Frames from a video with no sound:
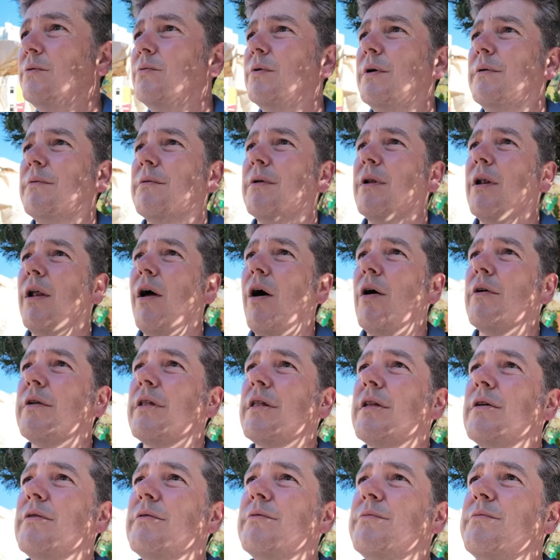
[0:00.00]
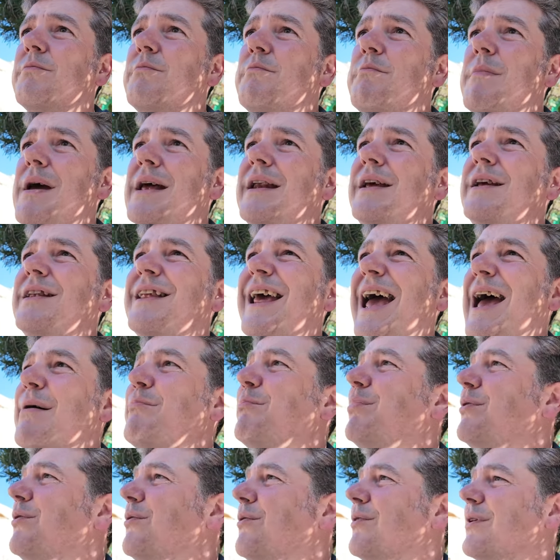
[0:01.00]
with lots of mini
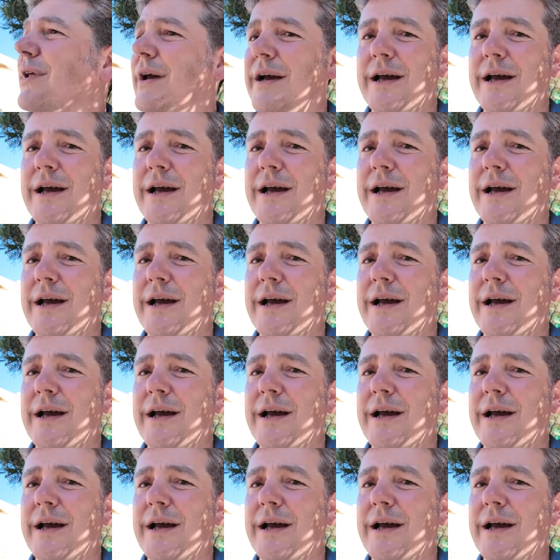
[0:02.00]
temples,